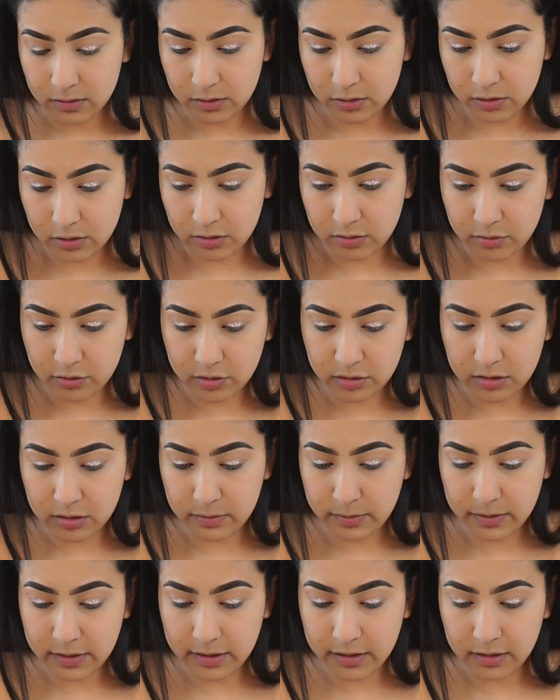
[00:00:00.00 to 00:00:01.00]
So I'm just going to
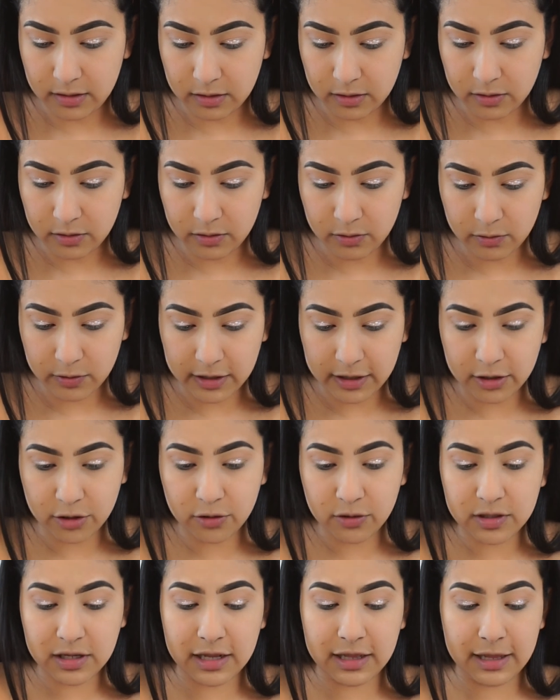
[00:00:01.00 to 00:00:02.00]
apply glue. What I
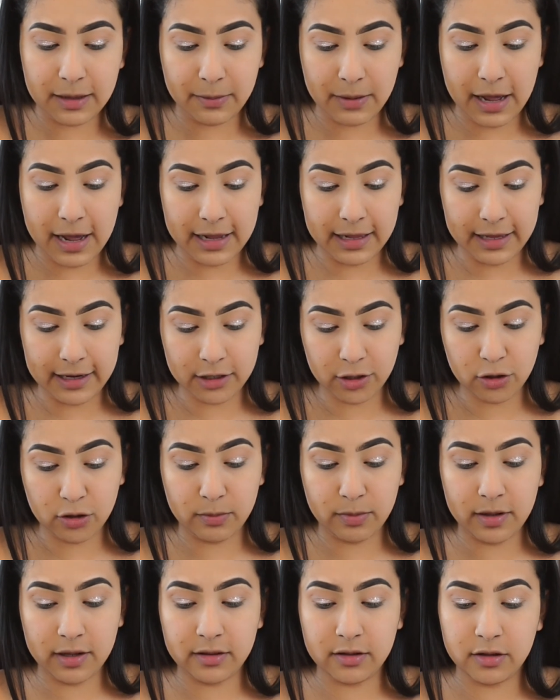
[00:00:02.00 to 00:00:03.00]
do is I like to
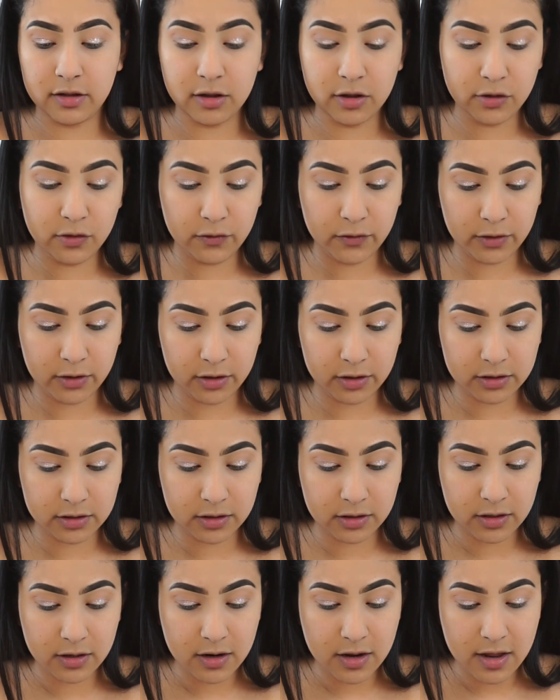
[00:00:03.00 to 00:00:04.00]
apply the glue
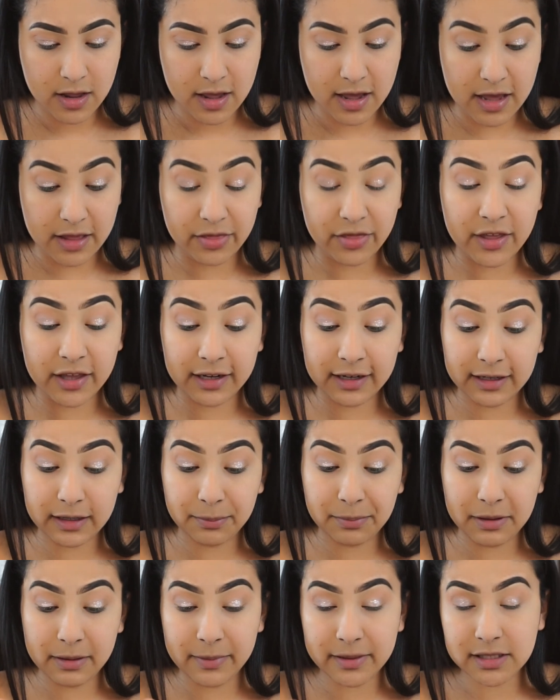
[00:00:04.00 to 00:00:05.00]
first, and then I
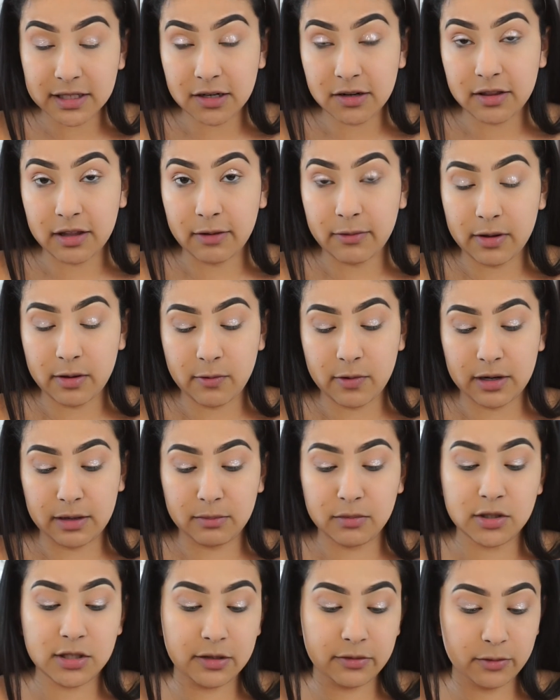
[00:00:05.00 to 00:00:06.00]
apply mascara. That way when
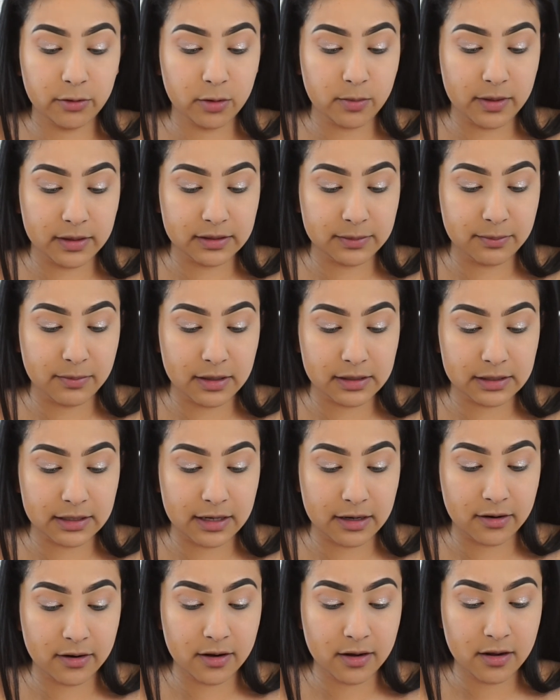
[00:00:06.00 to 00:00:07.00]
I'm done with my
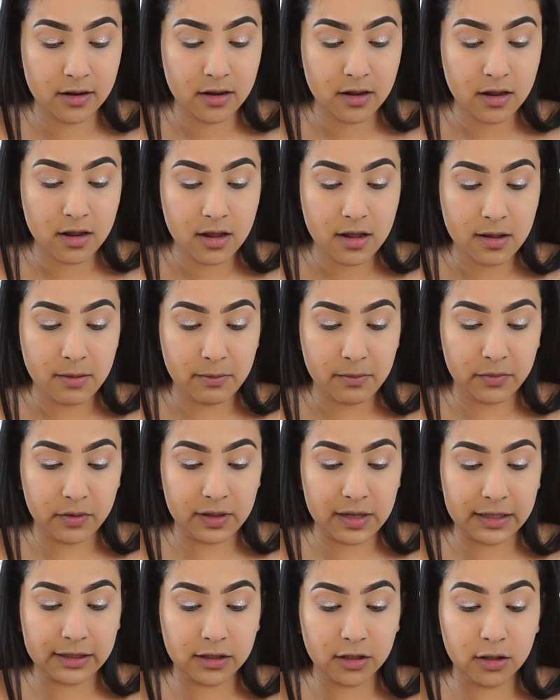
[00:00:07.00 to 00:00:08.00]
mascara,
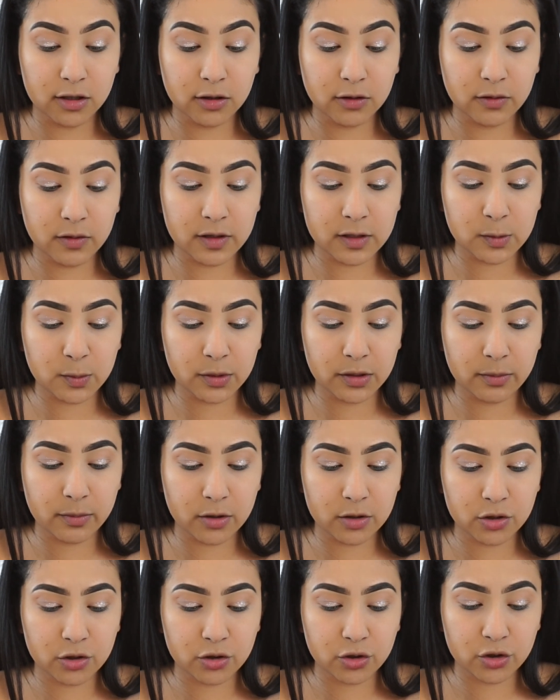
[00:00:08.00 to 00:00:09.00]
like the glue is pretty
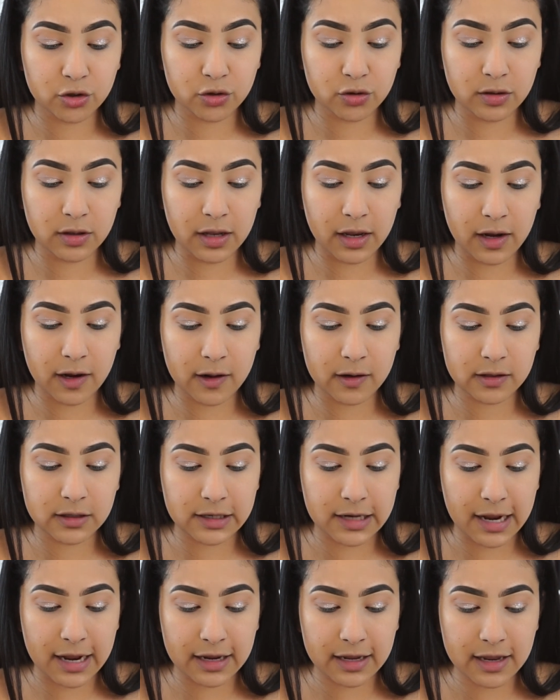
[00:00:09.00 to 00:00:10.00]
much like
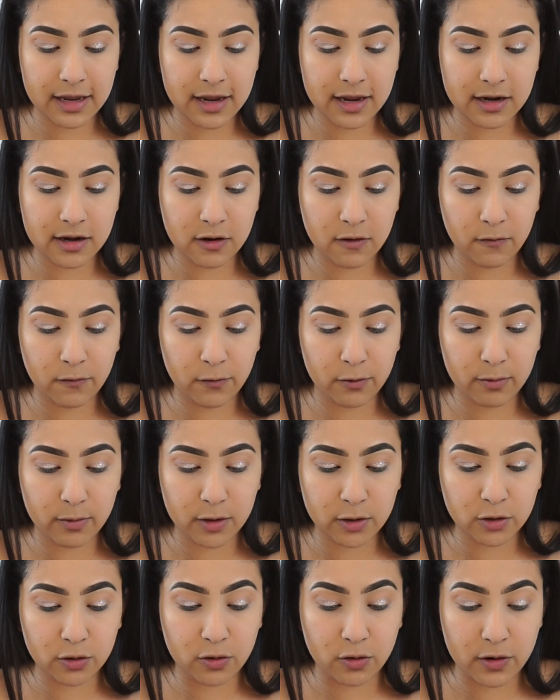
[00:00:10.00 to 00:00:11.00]
tacky enough for
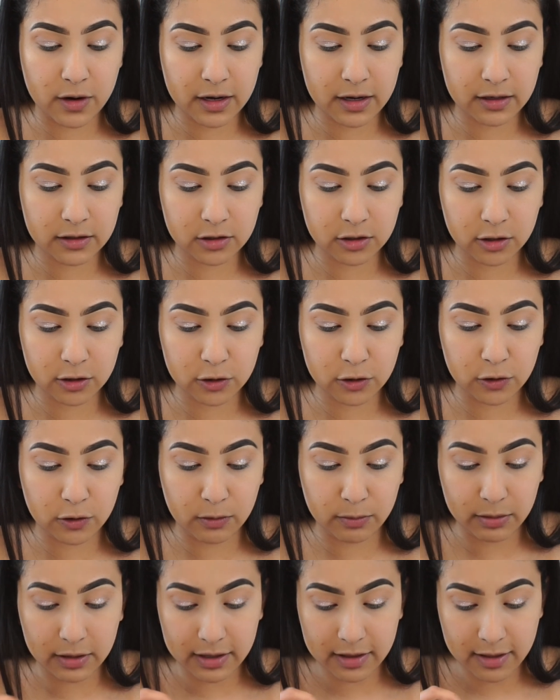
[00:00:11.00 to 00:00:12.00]
me to go ahead and start to
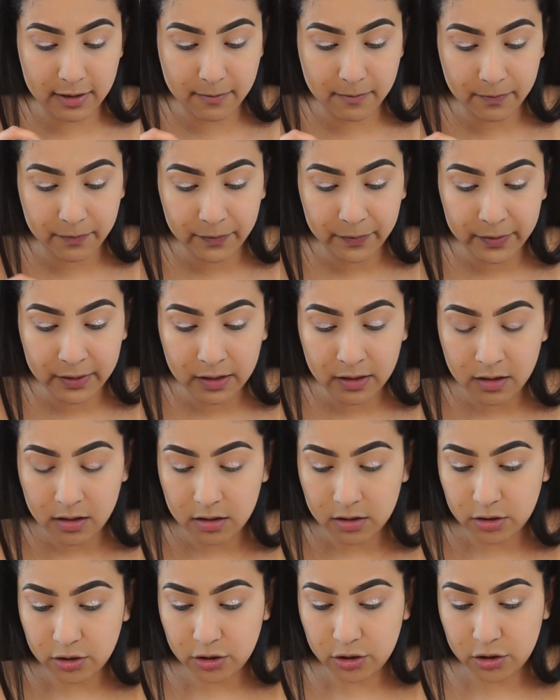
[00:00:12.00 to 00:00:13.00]
apply them.
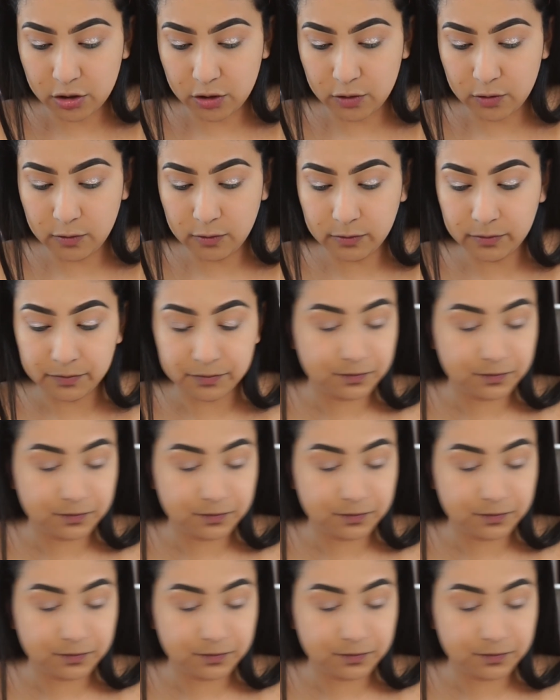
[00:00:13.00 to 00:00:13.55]
So,